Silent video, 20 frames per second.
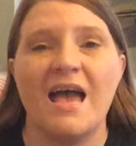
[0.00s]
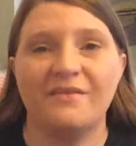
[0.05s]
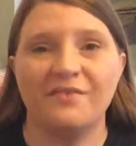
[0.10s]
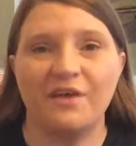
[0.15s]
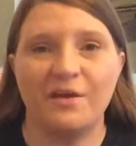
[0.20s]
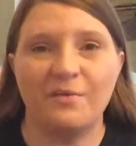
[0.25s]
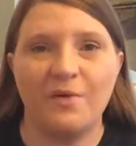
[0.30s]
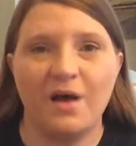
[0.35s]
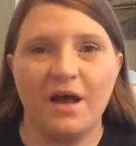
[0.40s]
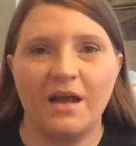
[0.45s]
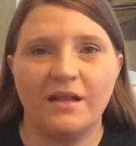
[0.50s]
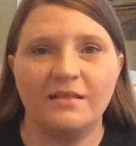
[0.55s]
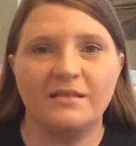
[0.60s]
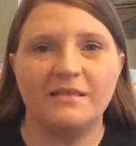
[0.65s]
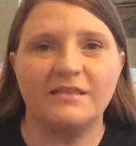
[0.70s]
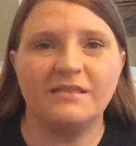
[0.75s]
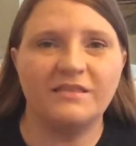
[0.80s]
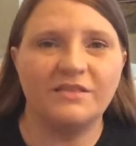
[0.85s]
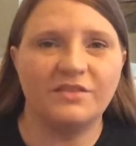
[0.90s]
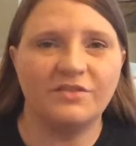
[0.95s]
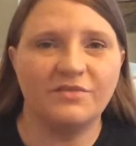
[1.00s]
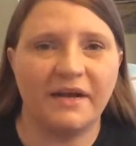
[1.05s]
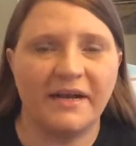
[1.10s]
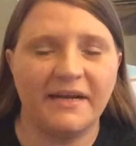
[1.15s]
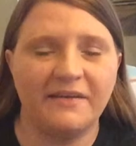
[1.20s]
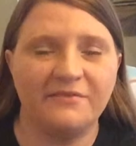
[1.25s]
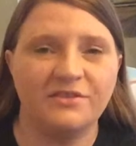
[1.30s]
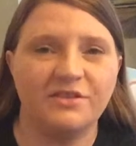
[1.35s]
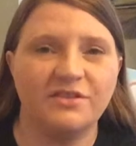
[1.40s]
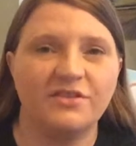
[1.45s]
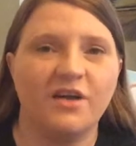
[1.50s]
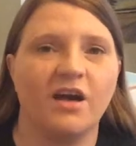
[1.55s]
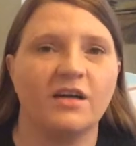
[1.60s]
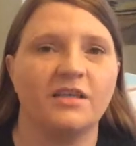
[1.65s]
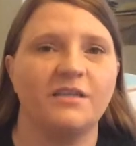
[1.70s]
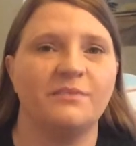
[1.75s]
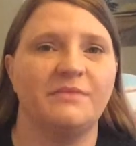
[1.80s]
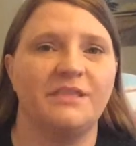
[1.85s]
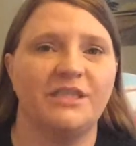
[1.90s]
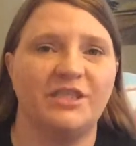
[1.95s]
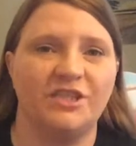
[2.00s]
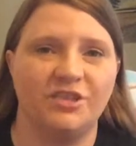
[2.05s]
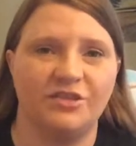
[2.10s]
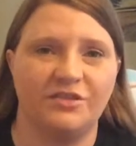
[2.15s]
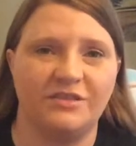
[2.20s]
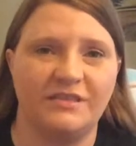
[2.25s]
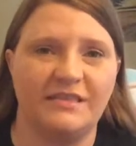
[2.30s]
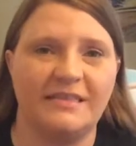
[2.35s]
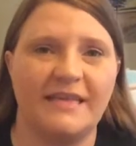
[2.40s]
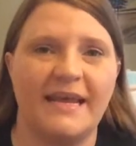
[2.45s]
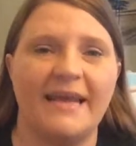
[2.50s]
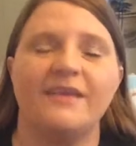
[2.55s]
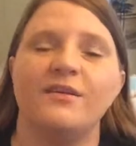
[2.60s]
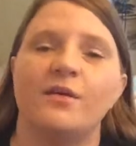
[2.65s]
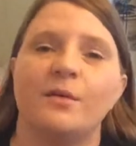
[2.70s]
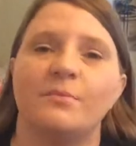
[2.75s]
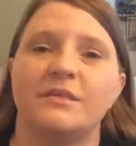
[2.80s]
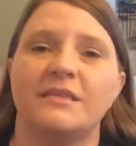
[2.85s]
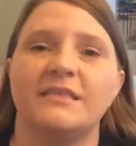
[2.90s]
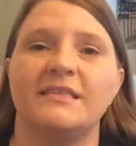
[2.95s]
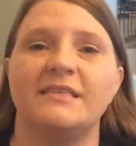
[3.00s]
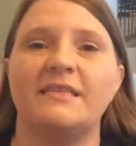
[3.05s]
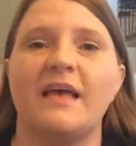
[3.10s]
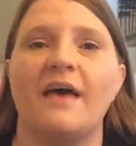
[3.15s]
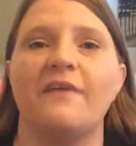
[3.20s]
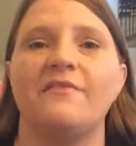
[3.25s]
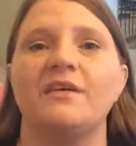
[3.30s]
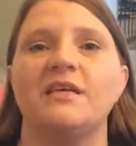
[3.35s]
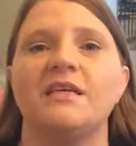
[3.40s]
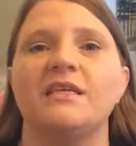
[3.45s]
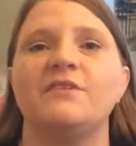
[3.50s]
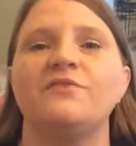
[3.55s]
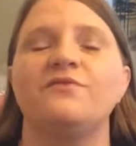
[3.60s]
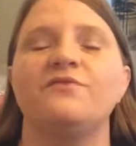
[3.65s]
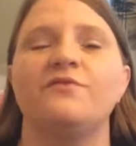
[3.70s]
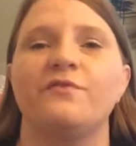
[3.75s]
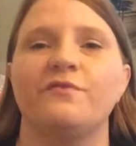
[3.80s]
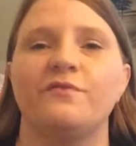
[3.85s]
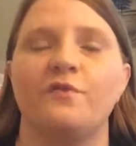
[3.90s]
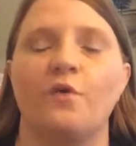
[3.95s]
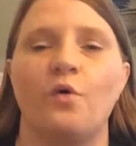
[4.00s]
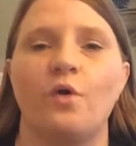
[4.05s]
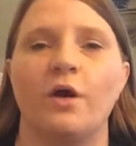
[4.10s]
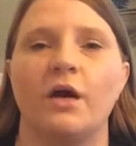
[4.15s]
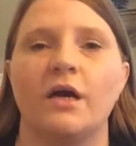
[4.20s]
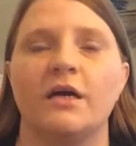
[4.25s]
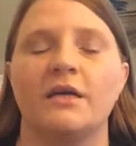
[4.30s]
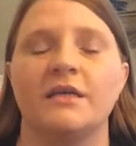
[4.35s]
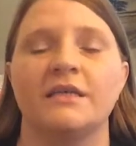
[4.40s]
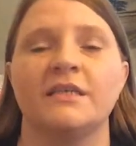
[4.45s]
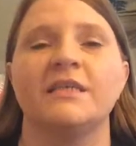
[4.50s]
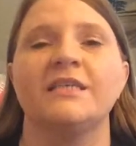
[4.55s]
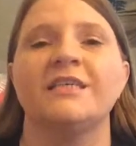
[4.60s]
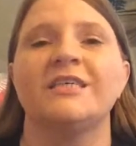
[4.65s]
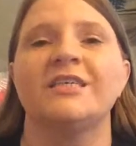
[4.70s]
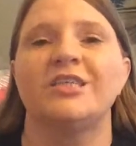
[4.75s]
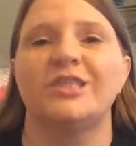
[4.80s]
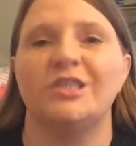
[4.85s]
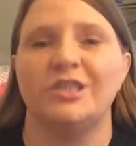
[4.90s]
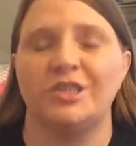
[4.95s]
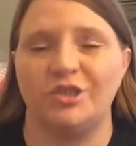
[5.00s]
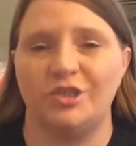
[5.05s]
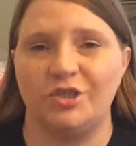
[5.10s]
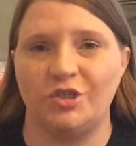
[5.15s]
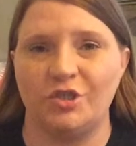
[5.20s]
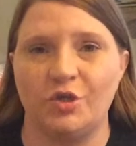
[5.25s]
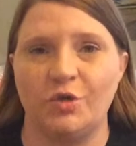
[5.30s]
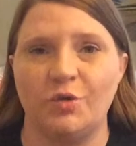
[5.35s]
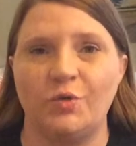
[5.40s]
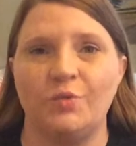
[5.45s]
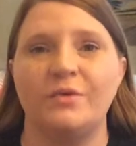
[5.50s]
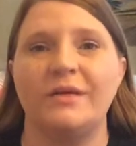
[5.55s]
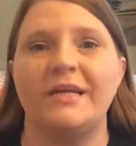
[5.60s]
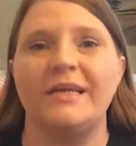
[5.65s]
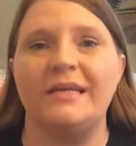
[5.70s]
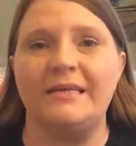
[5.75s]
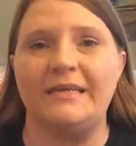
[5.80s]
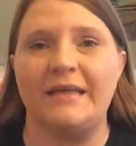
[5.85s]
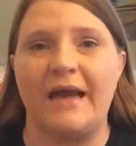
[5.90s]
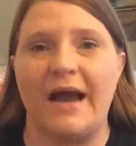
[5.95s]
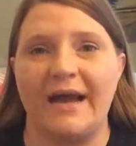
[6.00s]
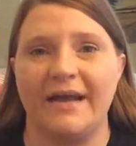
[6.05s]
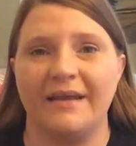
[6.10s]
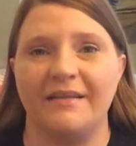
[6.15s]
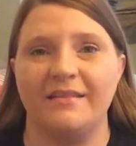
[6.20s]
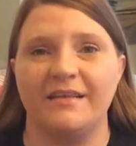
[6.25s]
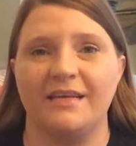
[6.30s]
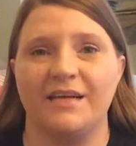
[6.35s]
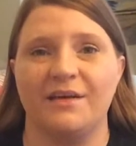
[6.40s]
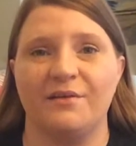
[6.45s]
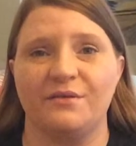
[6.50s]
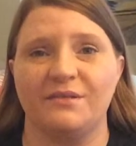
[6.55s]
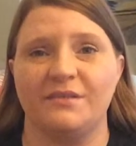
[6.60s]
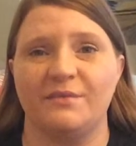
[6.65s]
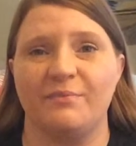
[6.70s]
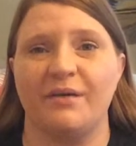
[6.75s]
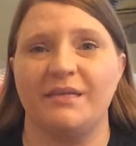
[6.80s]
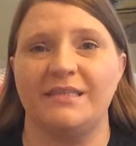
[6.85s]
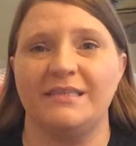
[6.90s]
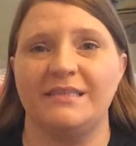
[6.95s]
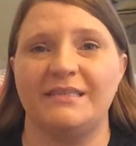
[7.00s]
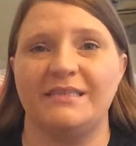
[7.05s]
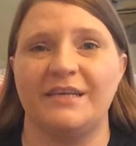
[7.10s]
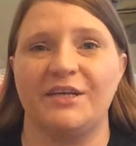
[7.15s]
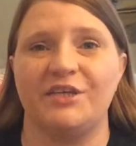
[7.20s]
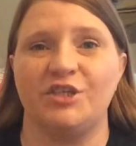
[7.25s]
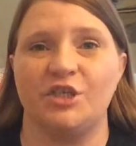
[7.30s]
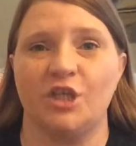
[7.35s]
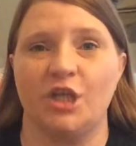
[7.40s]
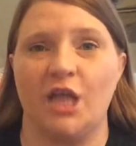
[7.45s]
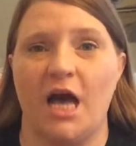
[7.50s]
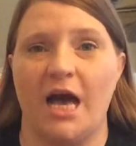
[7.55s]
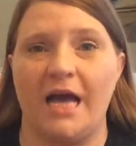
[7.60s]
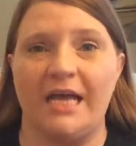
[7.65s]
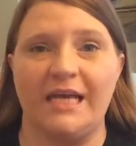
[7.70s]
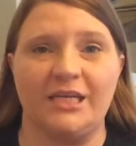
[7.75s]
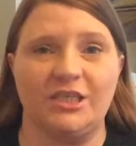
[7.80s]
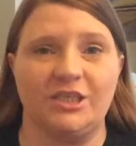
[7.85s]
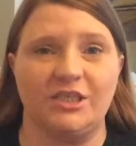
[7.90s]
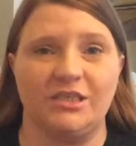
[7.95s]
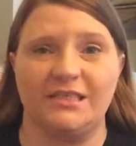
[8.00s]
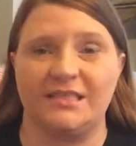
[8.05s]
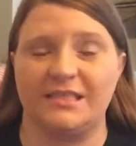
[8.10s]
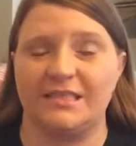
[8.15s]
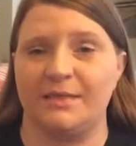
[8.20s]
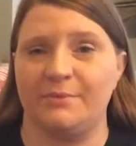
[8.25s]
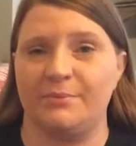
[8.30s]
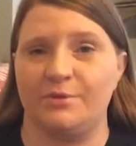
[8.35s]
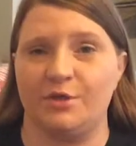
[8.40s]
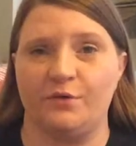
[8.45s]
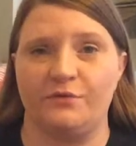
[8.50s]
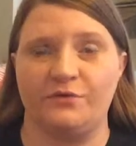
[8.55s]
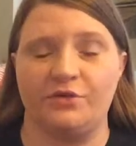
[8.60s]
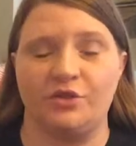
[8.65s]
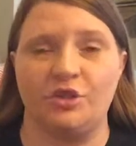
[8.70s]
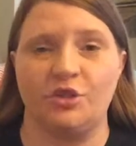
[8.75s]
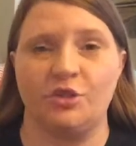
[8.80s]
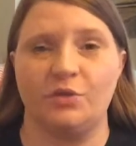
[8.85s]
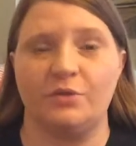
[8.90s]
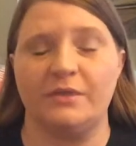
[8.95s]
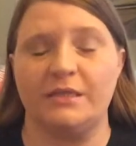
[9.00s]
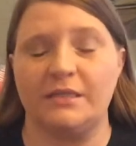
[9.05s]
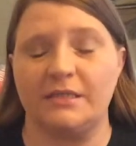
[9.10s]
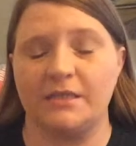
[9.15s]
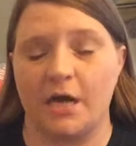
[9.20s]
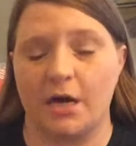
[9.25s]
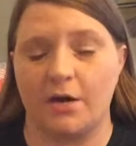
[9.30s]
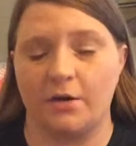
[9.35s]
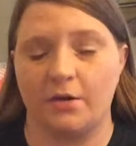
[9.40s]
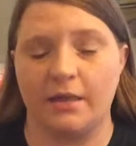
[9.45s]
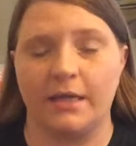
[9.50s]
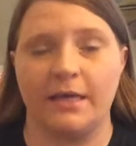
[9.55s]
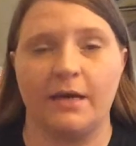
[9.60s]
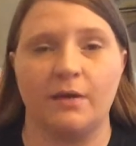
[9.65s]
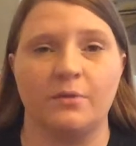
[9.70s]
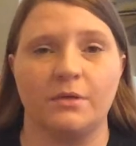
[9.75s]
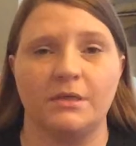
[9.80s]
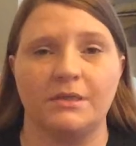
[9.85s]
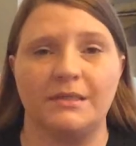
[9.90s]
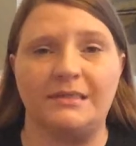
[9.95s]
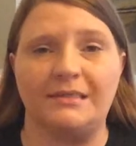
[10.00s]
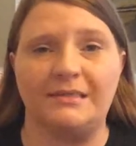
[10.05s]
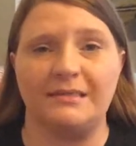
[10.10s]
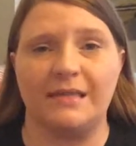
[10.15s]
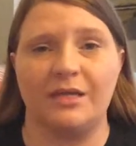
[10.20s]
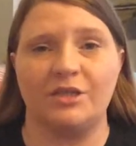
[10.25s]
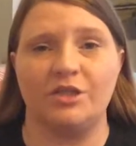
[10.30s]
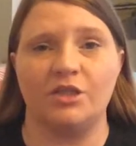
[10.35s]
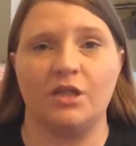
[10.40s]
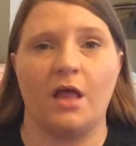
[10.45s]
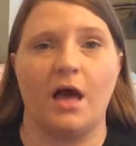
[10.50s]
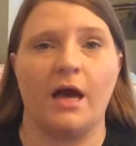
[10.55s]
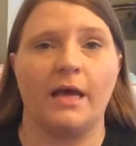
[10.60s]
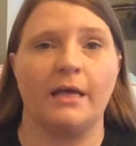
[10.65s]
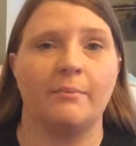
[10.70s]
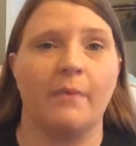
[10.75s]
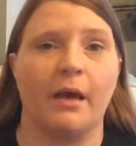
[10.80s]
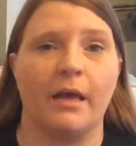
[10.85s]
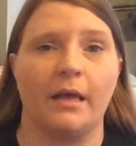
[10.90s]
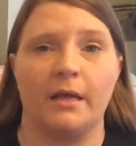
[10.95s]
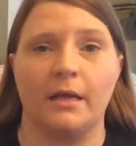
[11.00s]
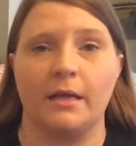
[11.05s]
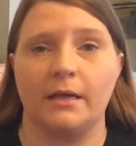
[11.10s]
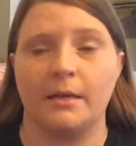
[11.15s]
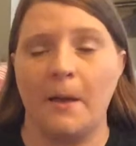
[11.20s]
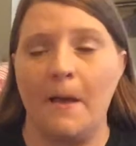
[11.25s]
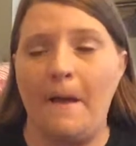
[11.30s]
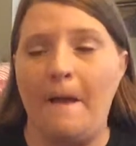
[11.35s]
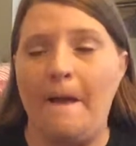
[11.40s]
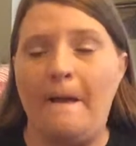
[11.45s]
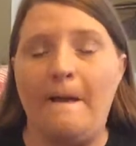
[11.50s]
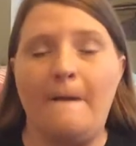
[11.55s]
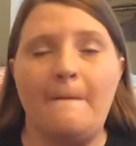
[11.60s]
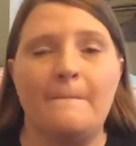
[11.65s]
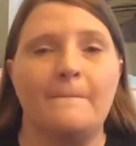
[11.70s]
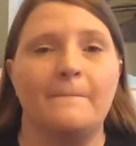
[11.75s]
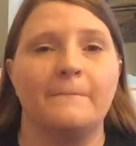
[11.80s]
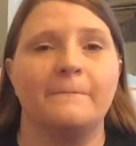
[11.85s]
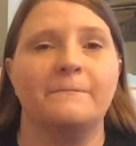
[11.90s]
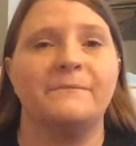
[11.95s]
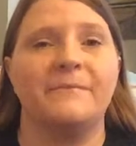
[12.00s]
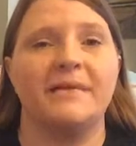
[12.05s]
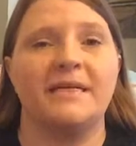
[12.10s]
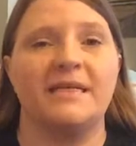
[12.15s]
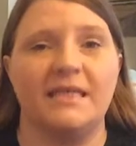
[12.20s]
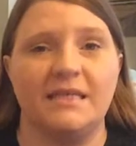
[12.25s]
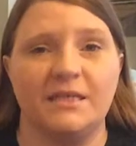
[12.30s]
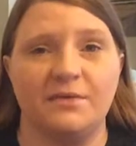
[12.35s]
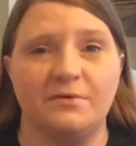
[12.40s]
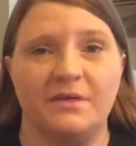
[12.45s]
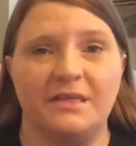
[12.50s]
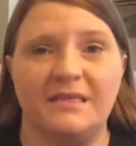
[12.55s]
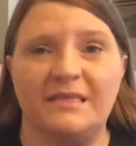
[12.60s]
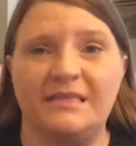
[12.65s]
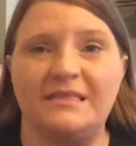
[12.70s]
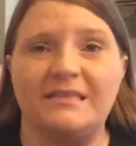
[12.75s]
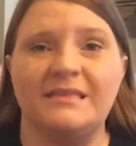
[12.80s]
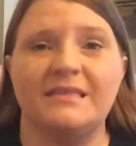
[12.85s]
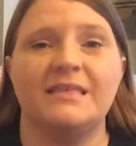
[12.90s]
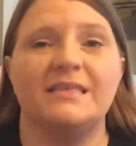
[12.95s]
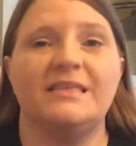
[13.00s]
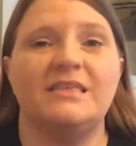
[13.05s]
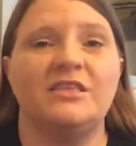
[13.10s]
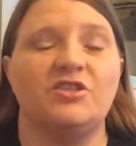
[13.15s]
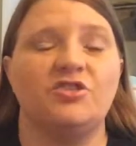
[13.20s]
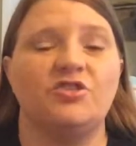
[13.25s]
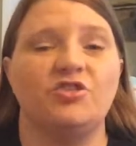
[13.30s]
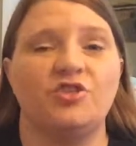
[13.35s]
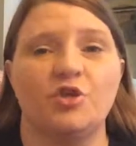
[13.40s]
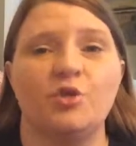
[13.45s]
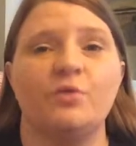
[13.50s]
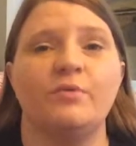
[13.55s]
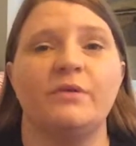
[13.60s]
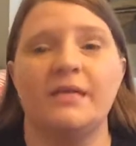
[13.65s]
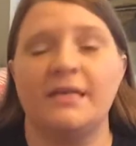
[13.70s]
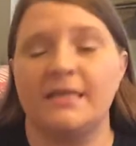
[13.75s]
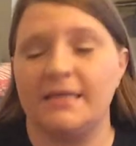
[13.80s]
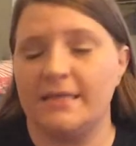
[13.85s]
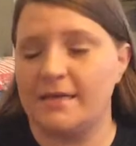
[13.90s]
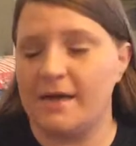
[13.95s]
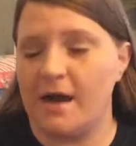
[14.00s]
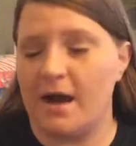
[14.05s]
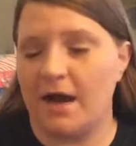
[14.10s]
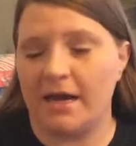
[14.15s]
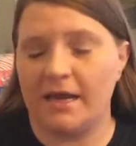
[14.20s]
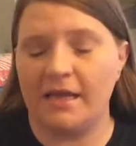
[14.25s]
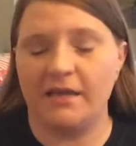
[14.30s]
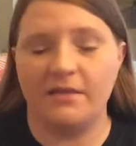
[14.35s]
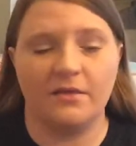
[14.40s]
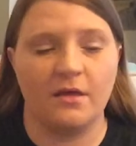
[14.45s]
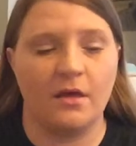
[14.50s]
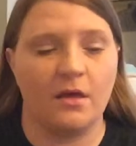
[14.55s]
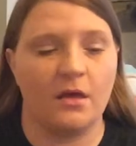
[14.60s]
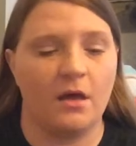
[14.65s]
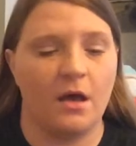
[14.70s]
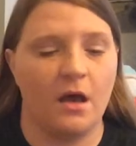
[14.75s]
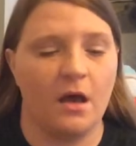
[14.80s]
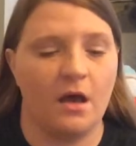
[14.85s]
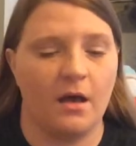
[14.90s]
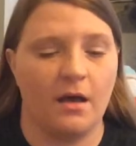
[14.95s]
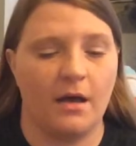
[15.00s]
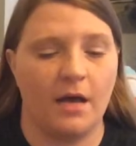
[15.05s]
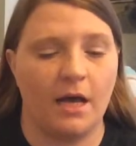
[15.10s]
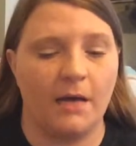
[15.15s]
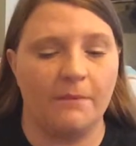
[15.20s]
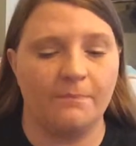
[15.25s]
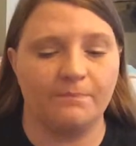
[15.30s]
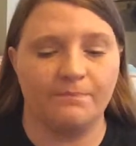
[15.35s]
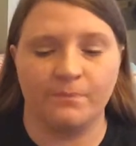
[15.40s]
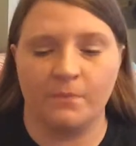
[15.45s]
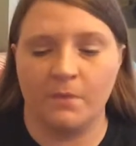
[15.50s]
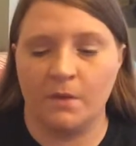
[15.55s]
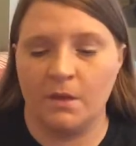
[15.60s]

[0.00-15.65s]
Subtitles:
everyone, this is Rainy for Talk to Me Tuesday, number 7 for June 9th, and I was about to say July. I just skipped over June entirely. I wanted to say July in my head. But anyways, it is June 9th.